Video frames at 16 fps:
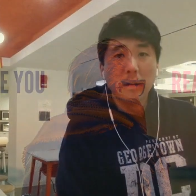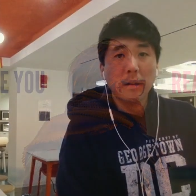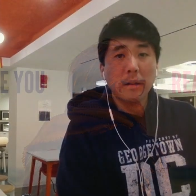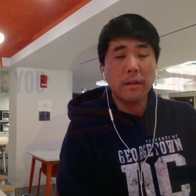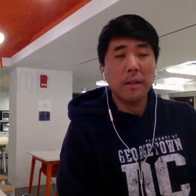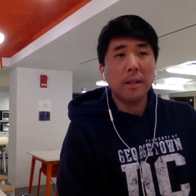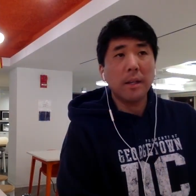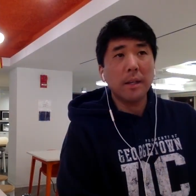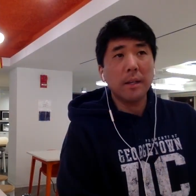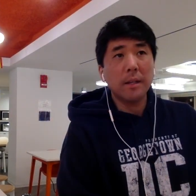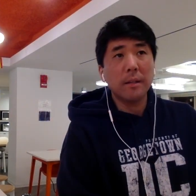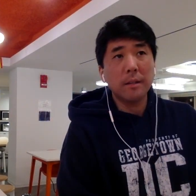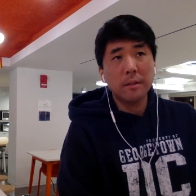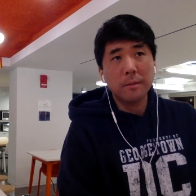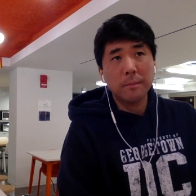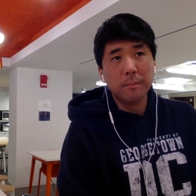The thing
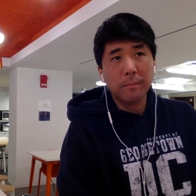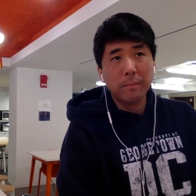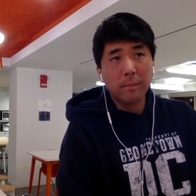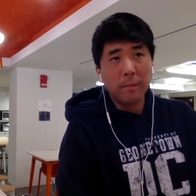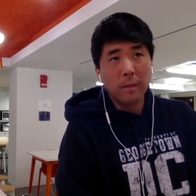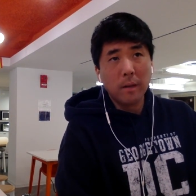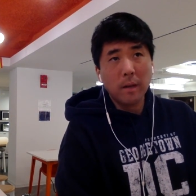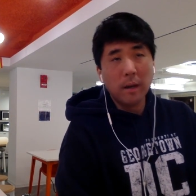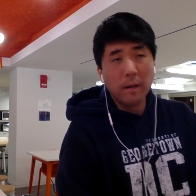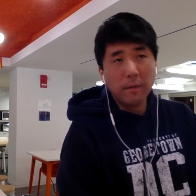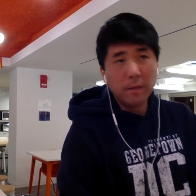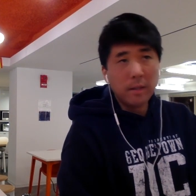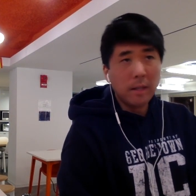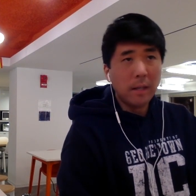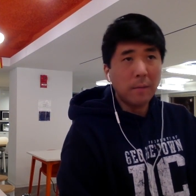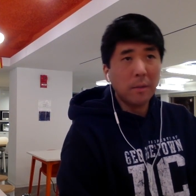is, every
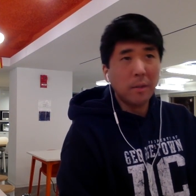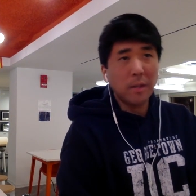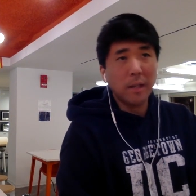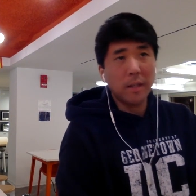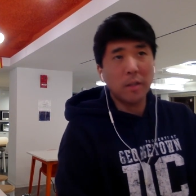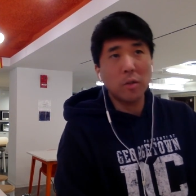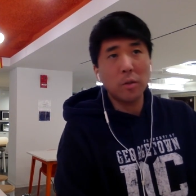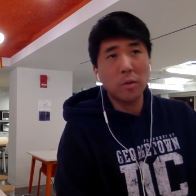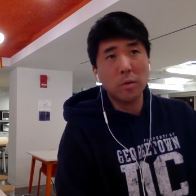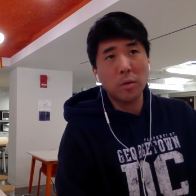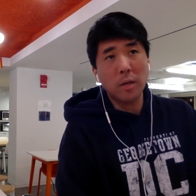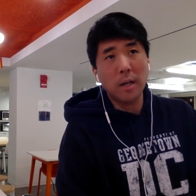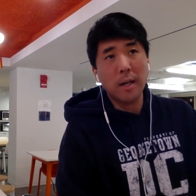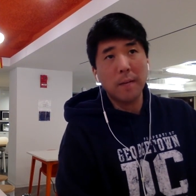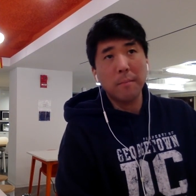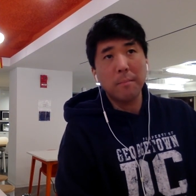time you take a new
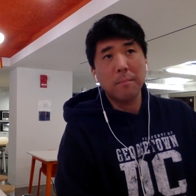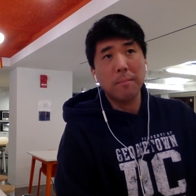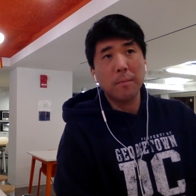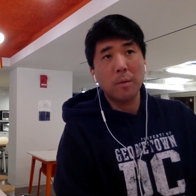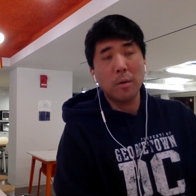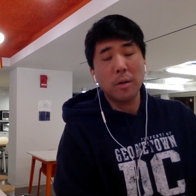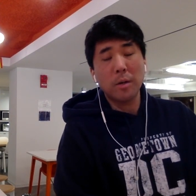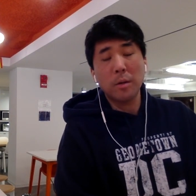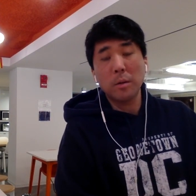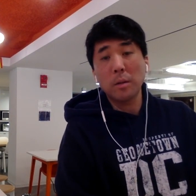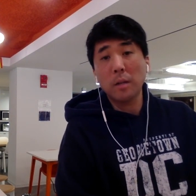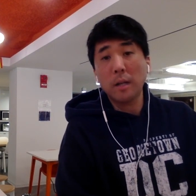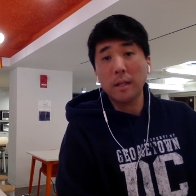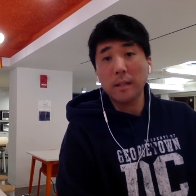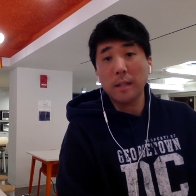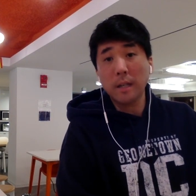job or a new
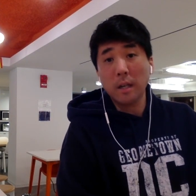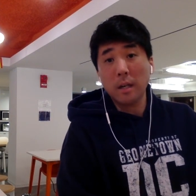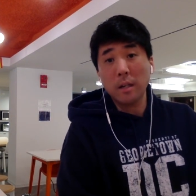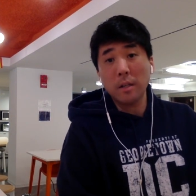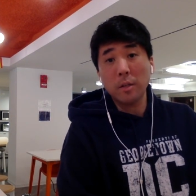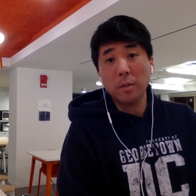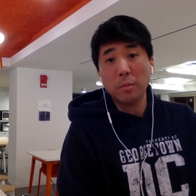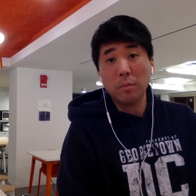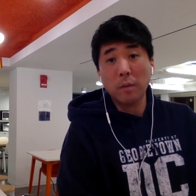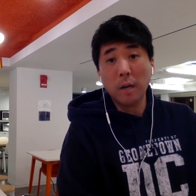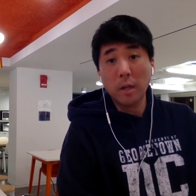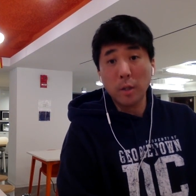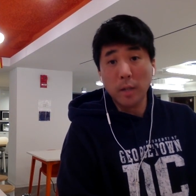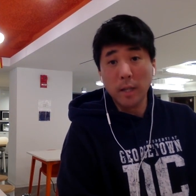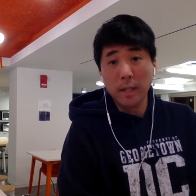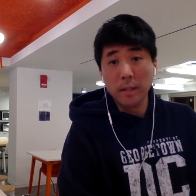client, take on a new
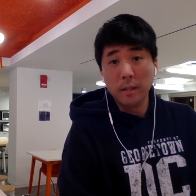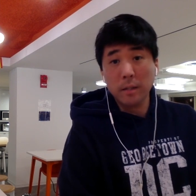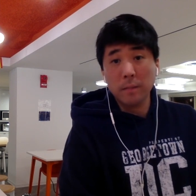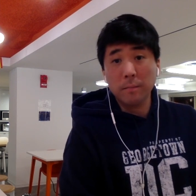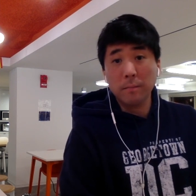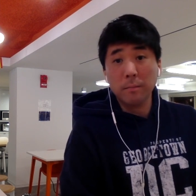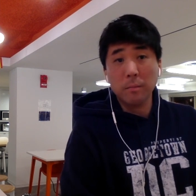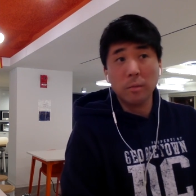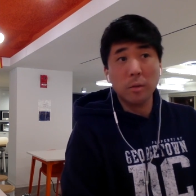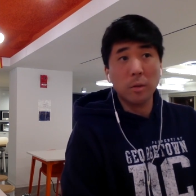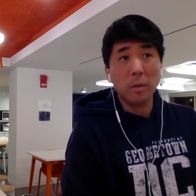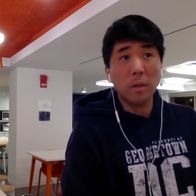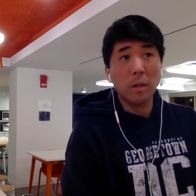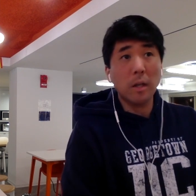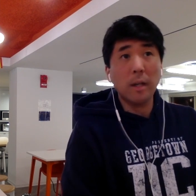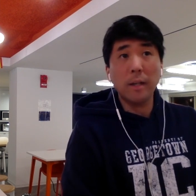project, new
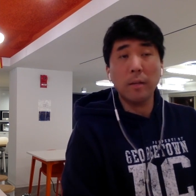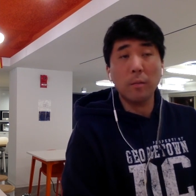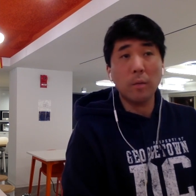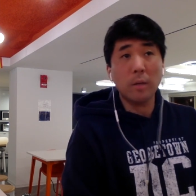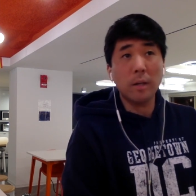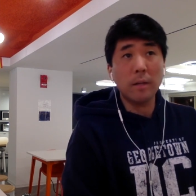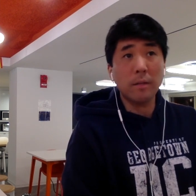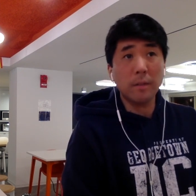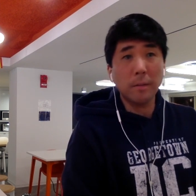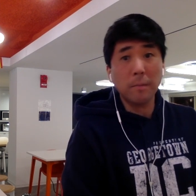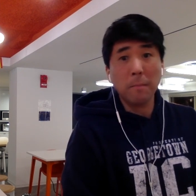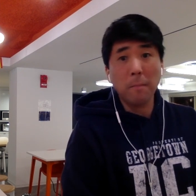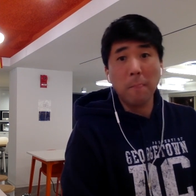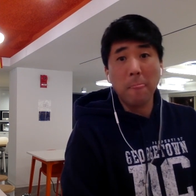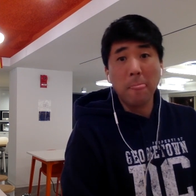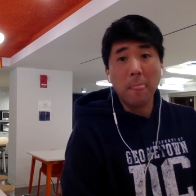client, whatever,
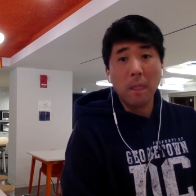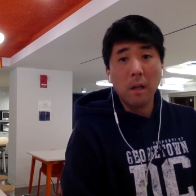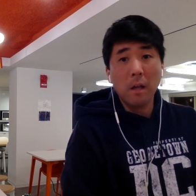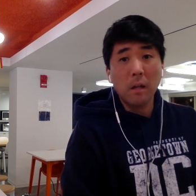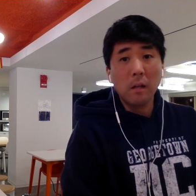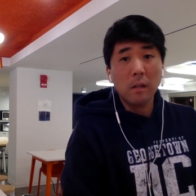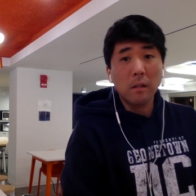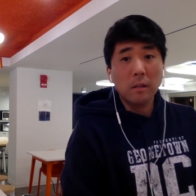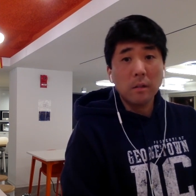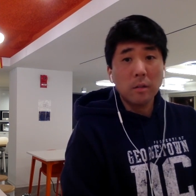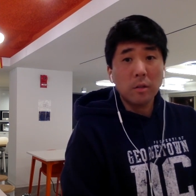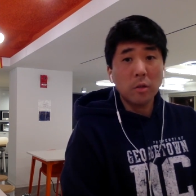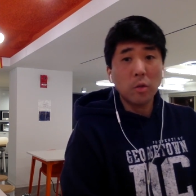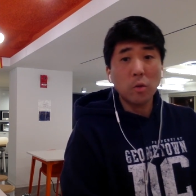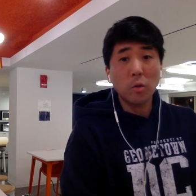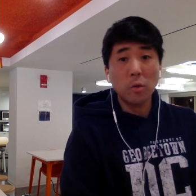
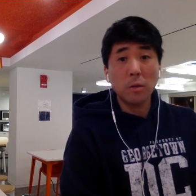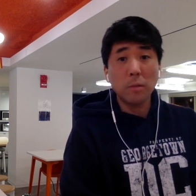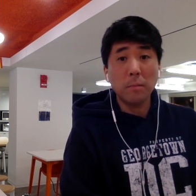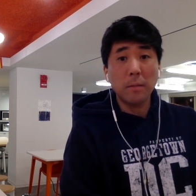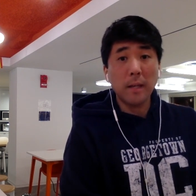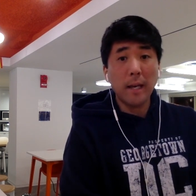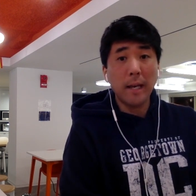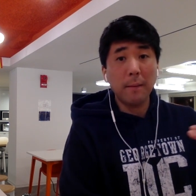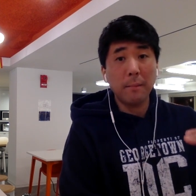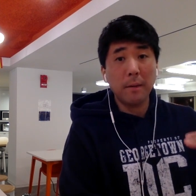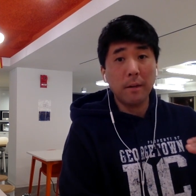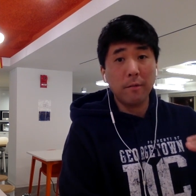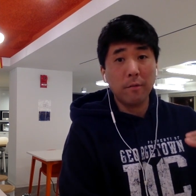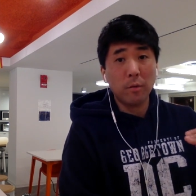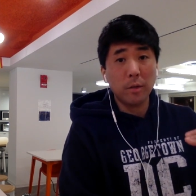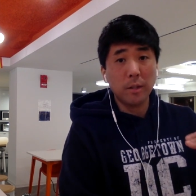you should be
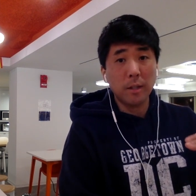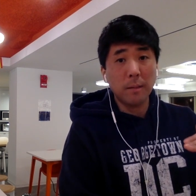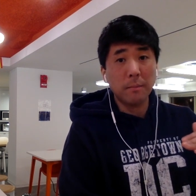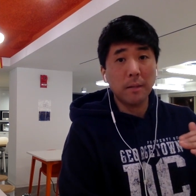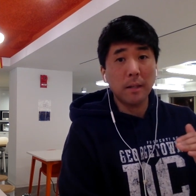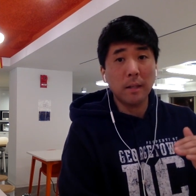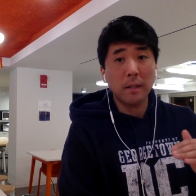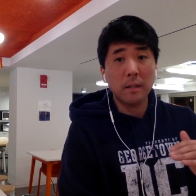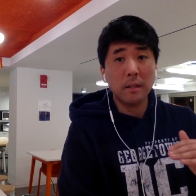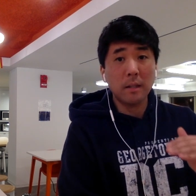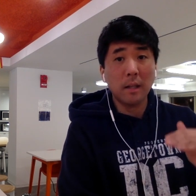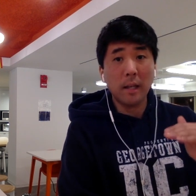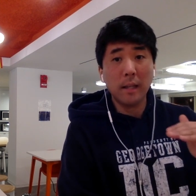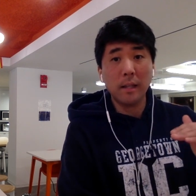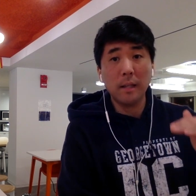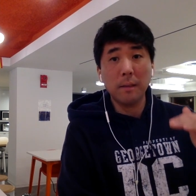aiming for something
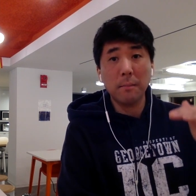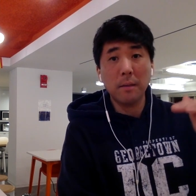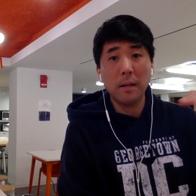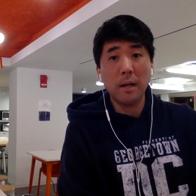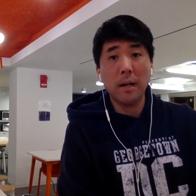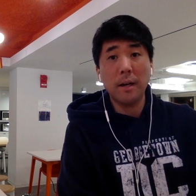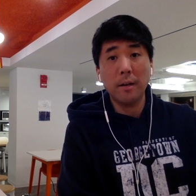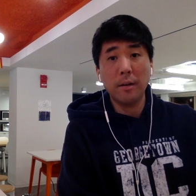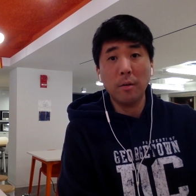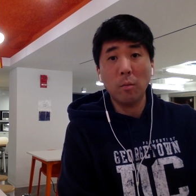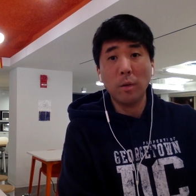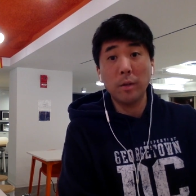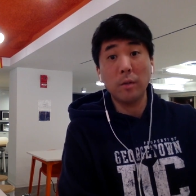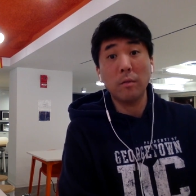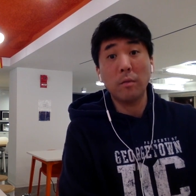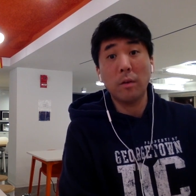slightly beyond
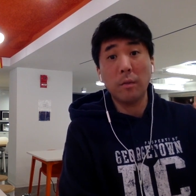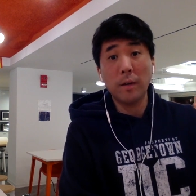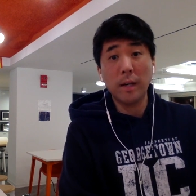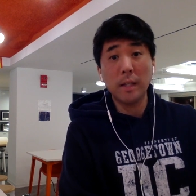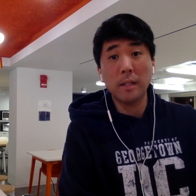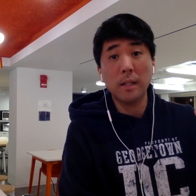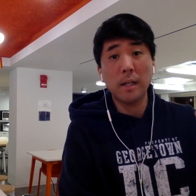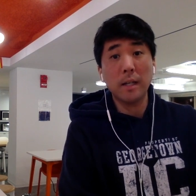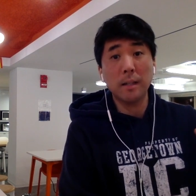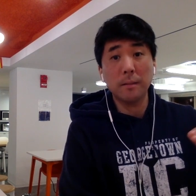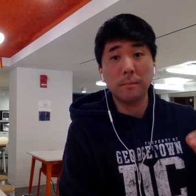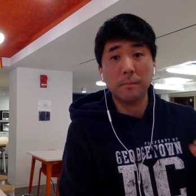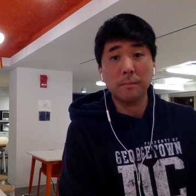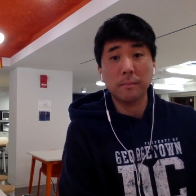what you've already done.